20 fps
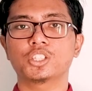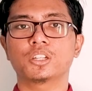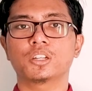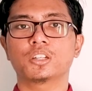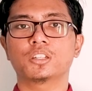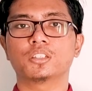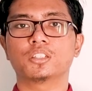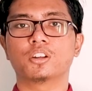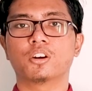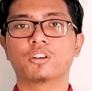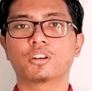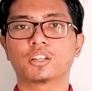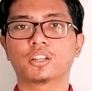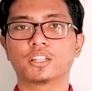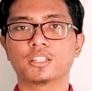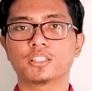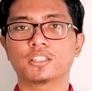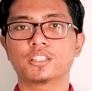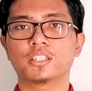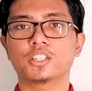the
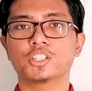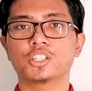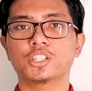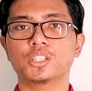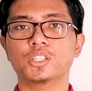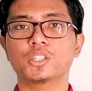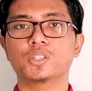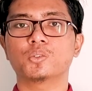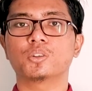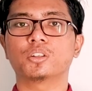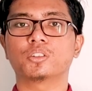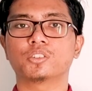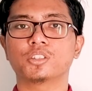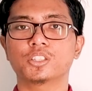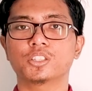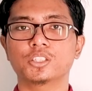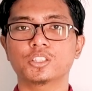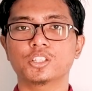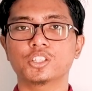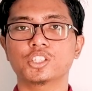organization do a
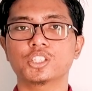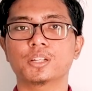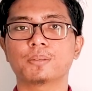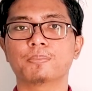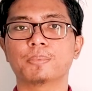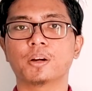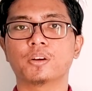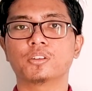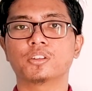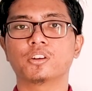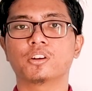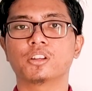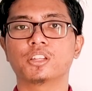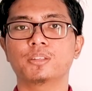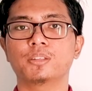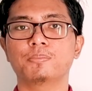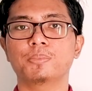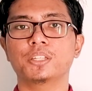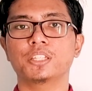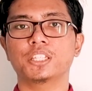research about the
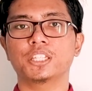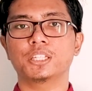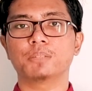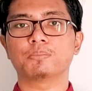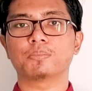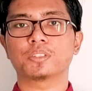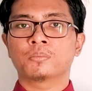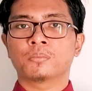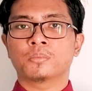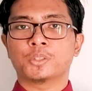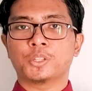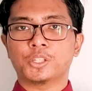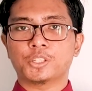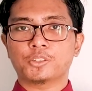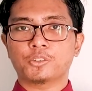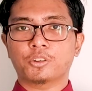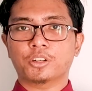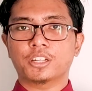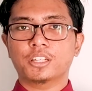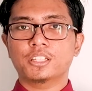Olympic Games. This
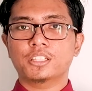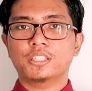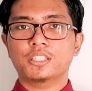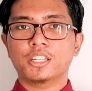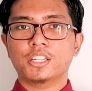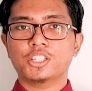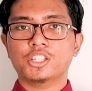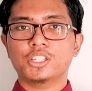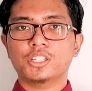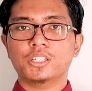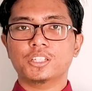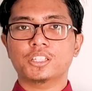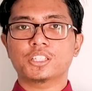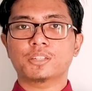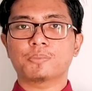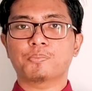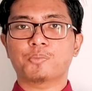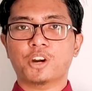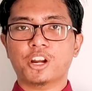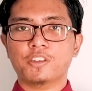organization is a
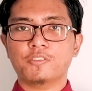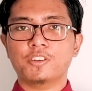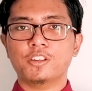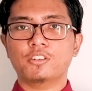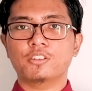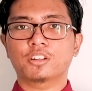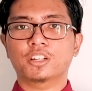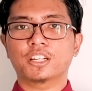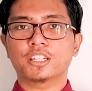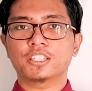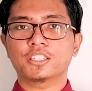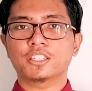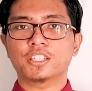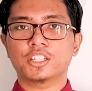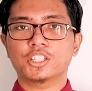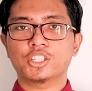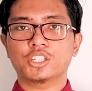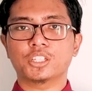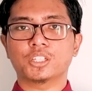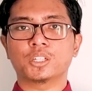private
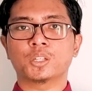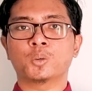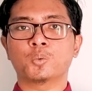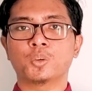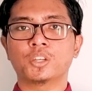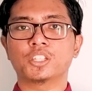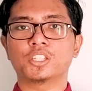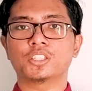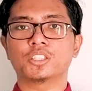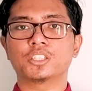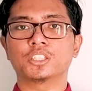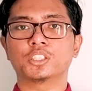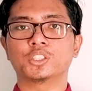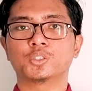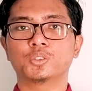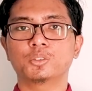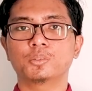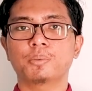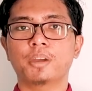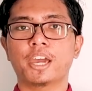organization which is the group
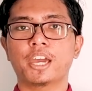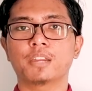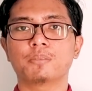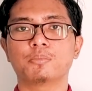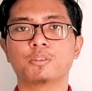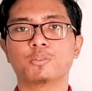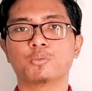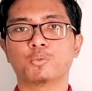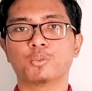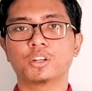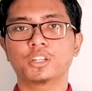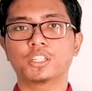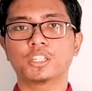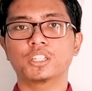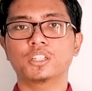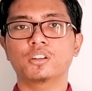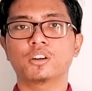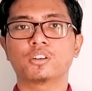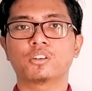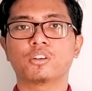had been working
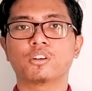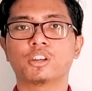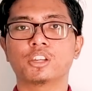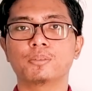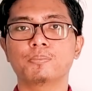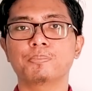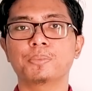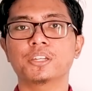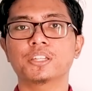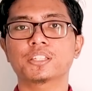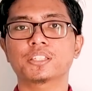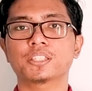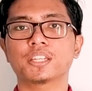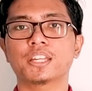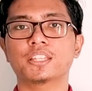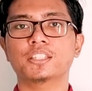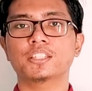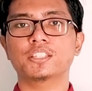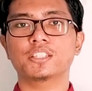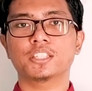on Olympic
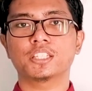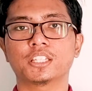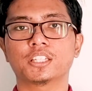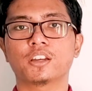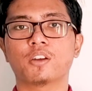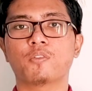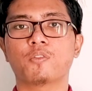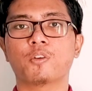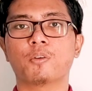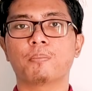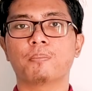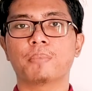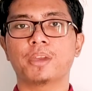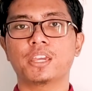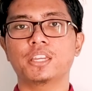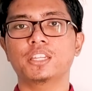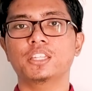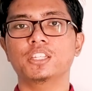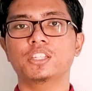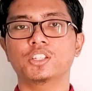statistics for many
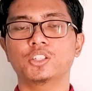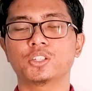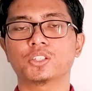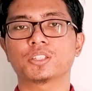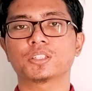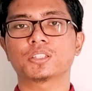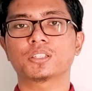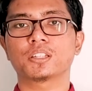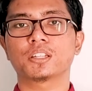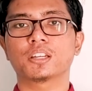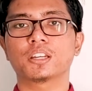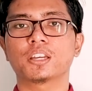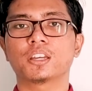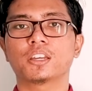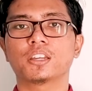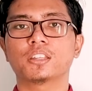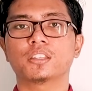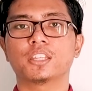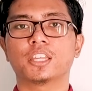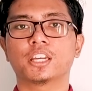years.
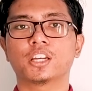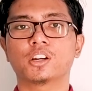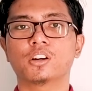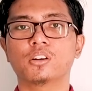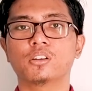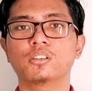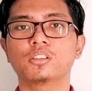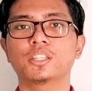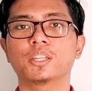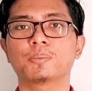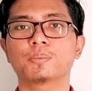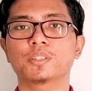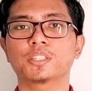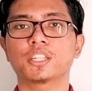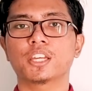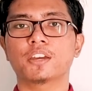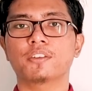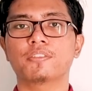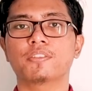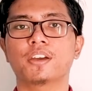They call
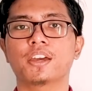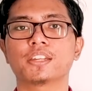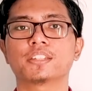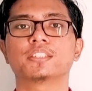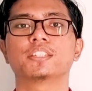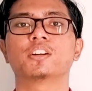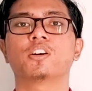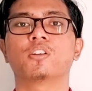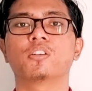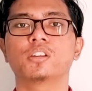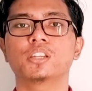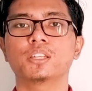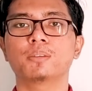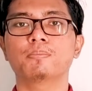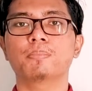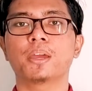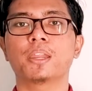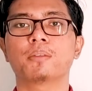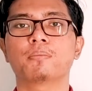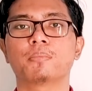themselves as the Olympic
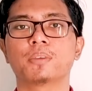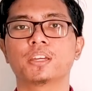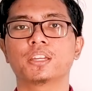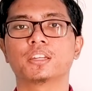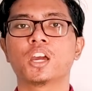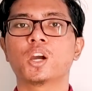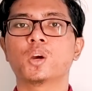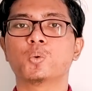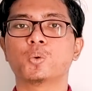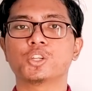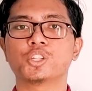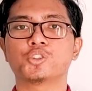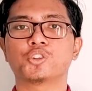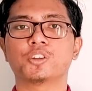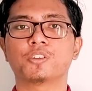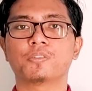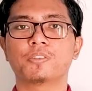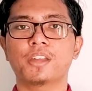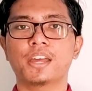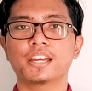Men, which
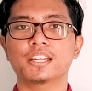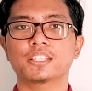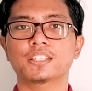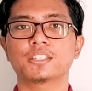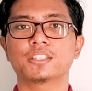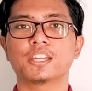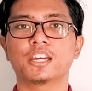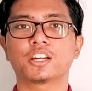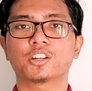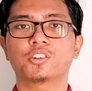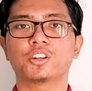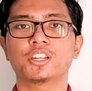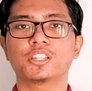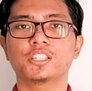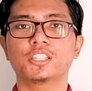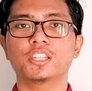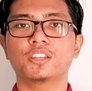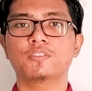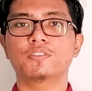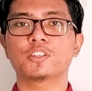reflects their crazy
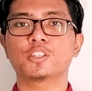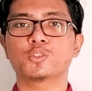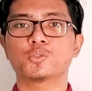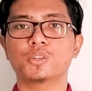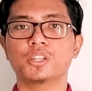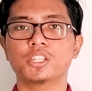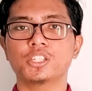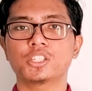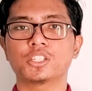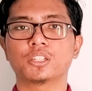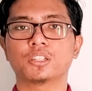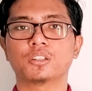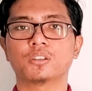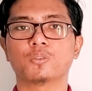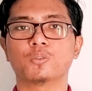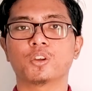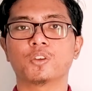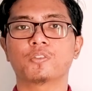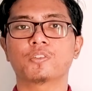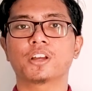infatuation
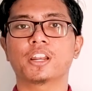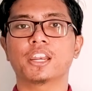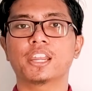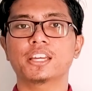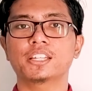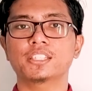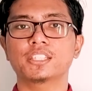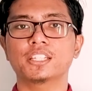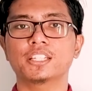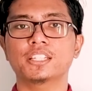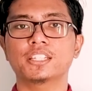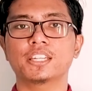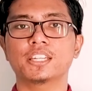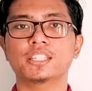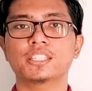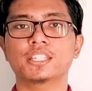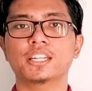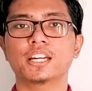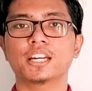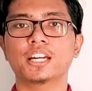with collecting
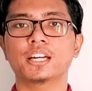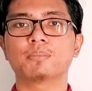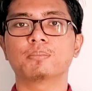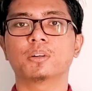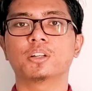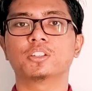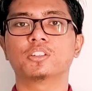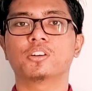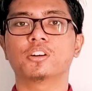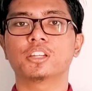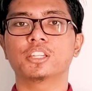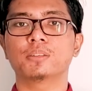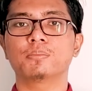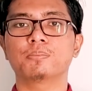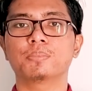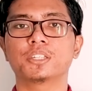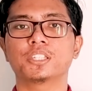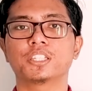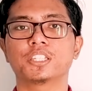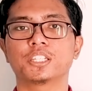data about the Olympic
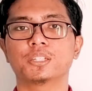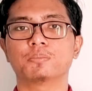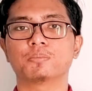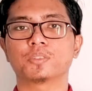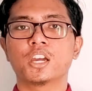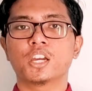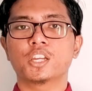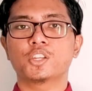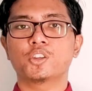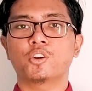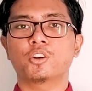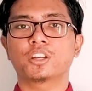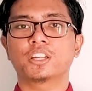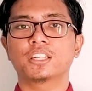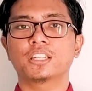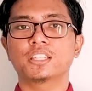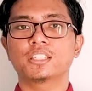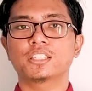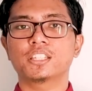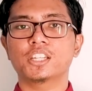Games. The
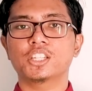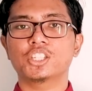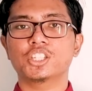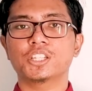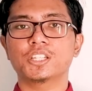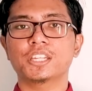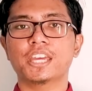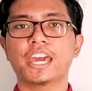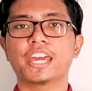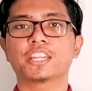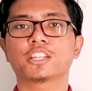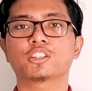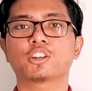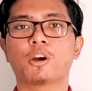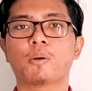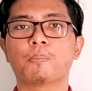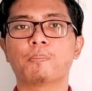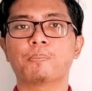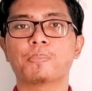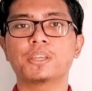organization had
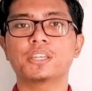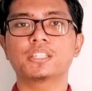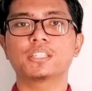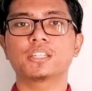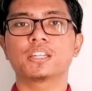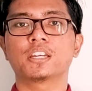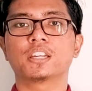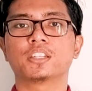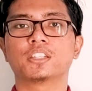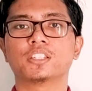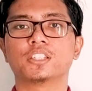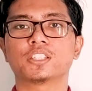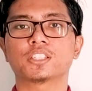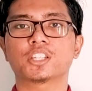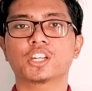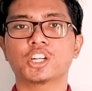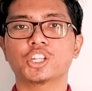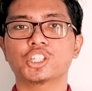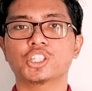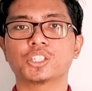complete
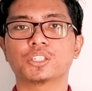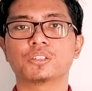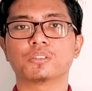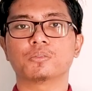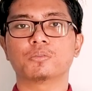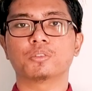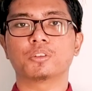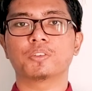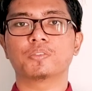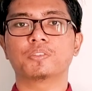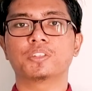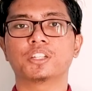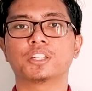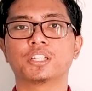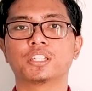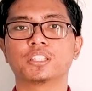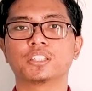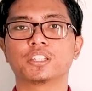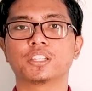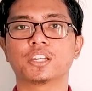discussion with the
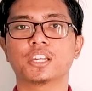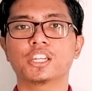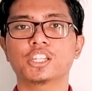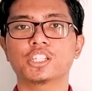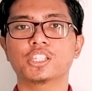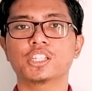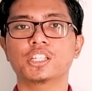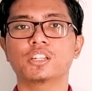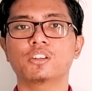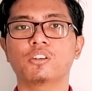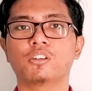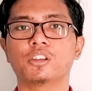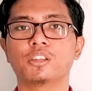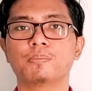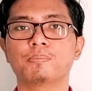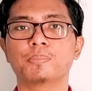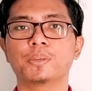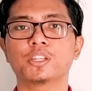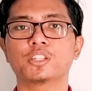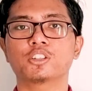International
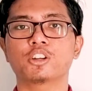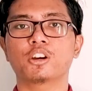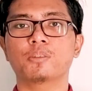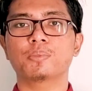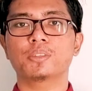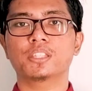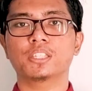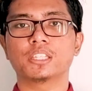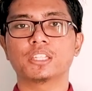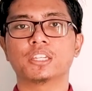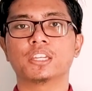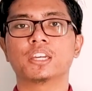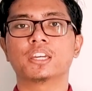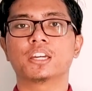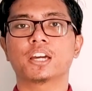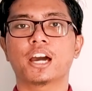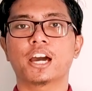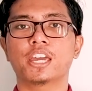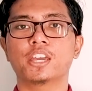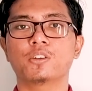Olympic Committee
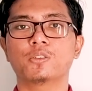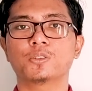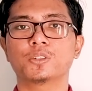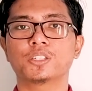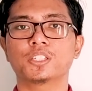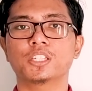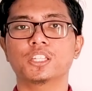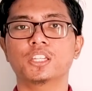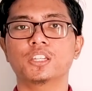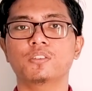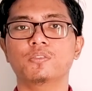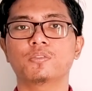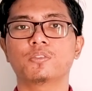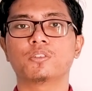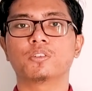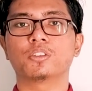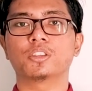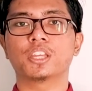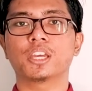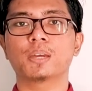for
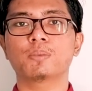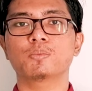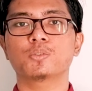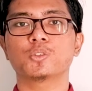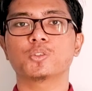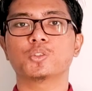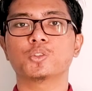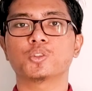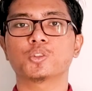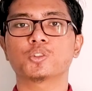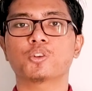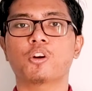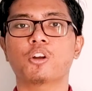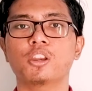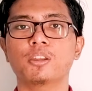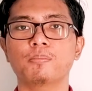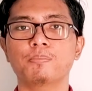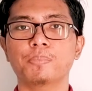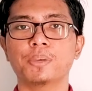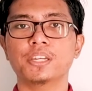them to use
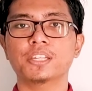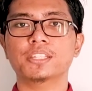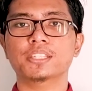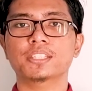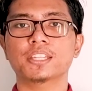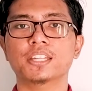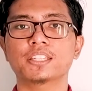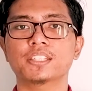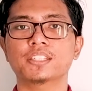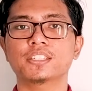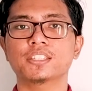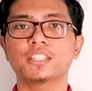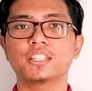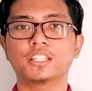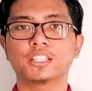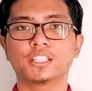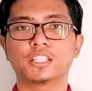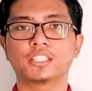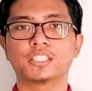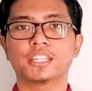Olympic statistical
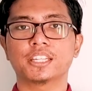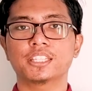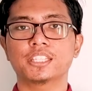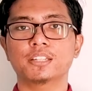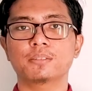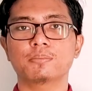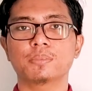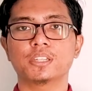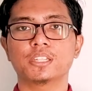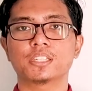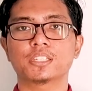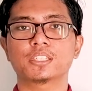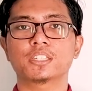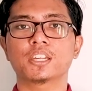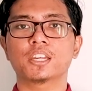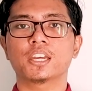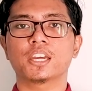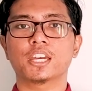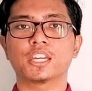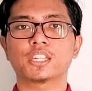database
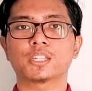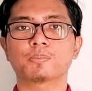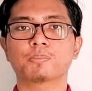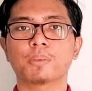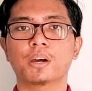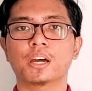as part